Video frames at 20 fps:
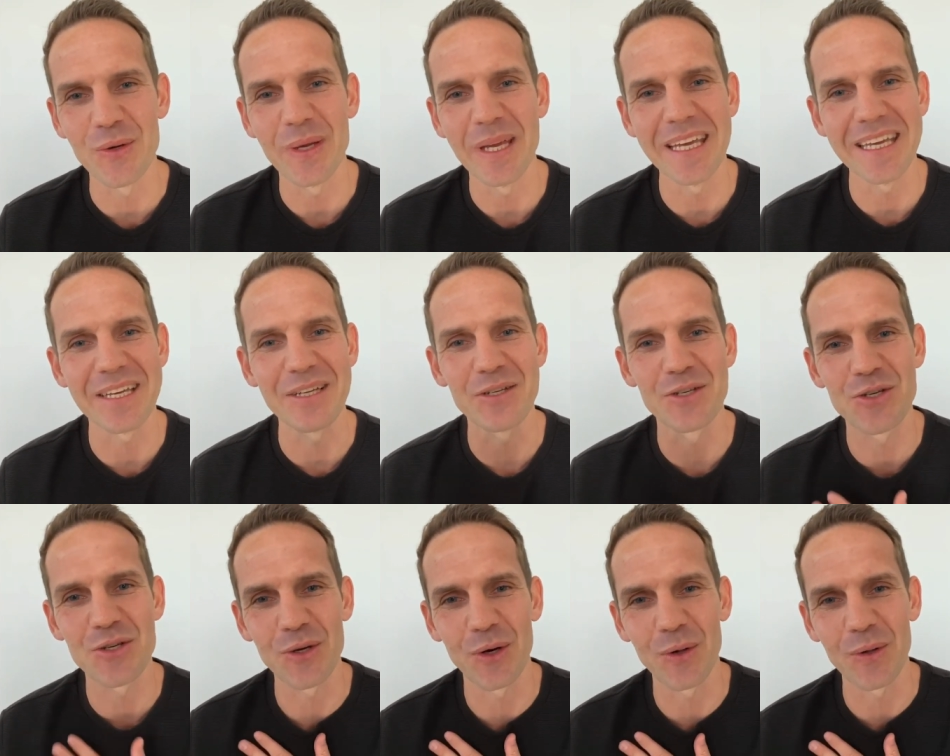He can
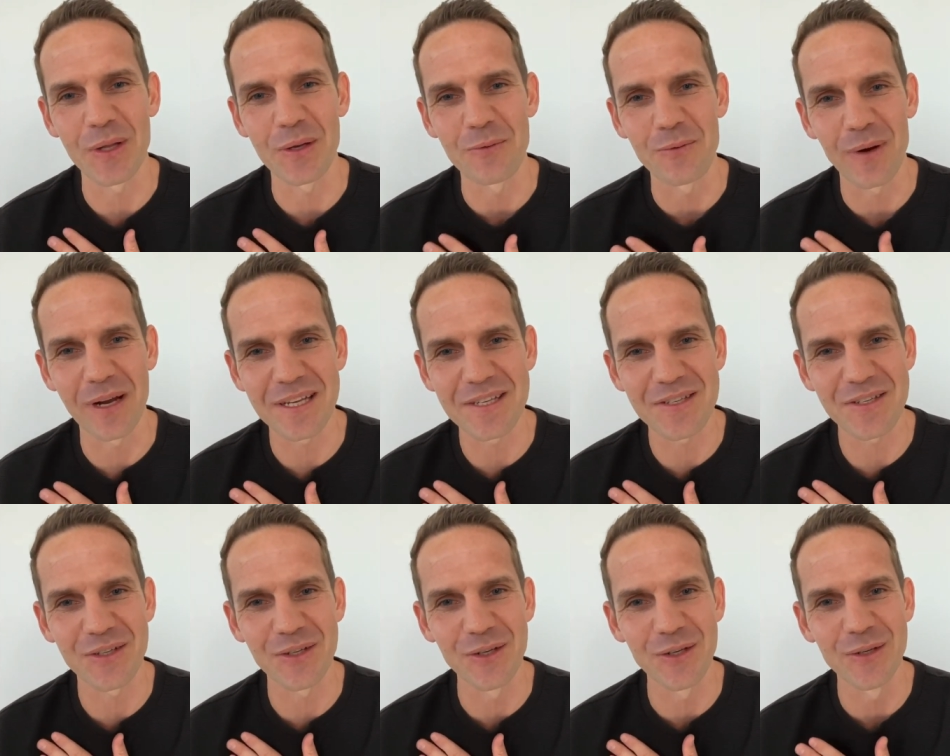surely
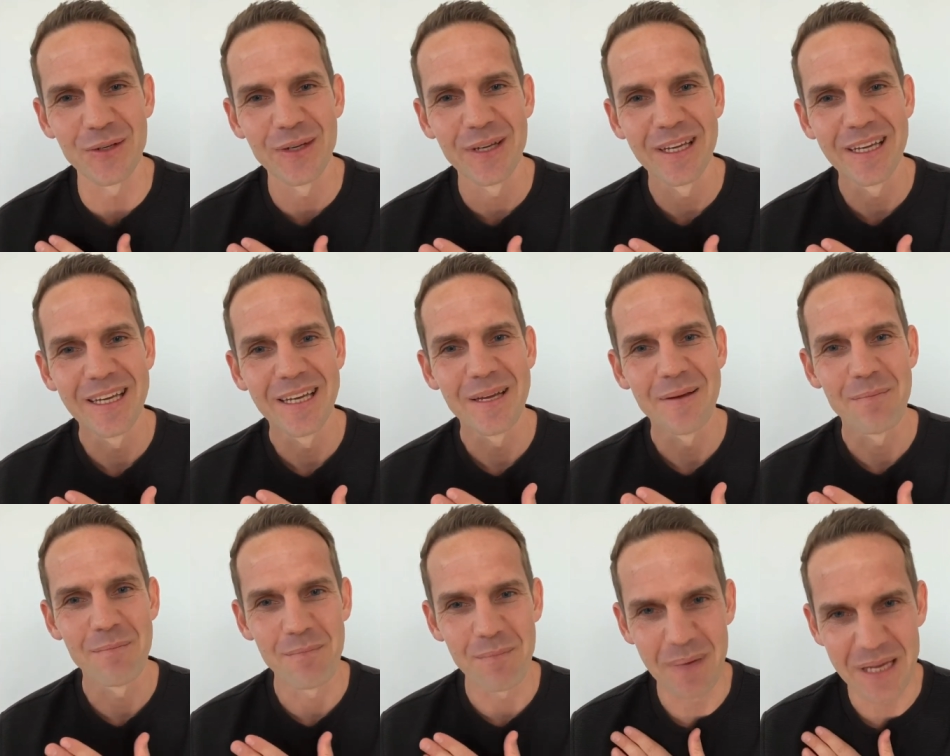rescue
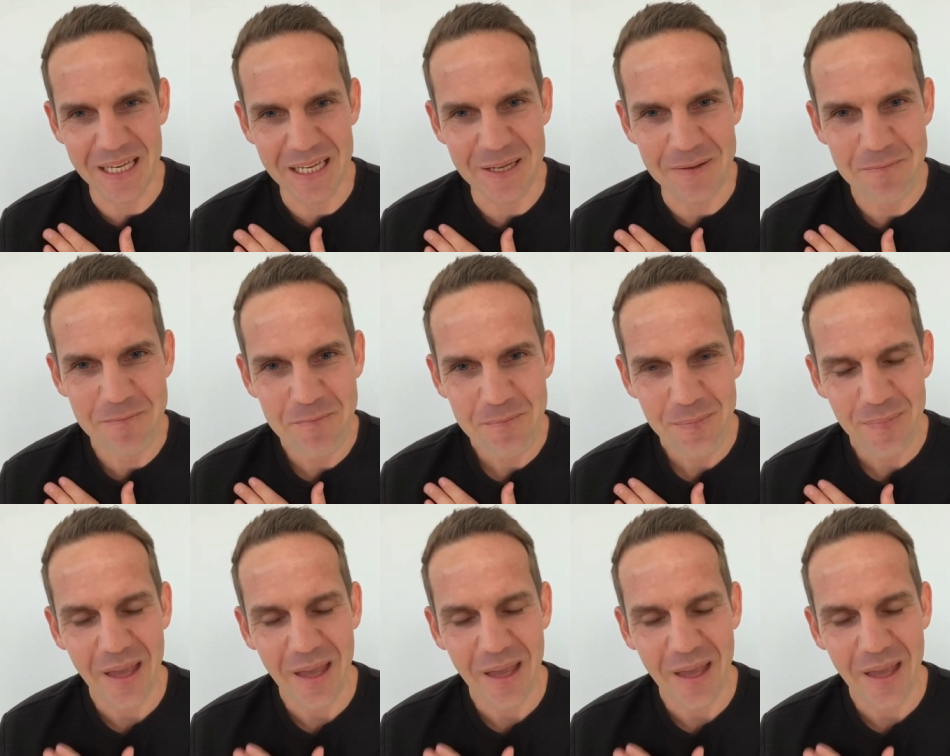me.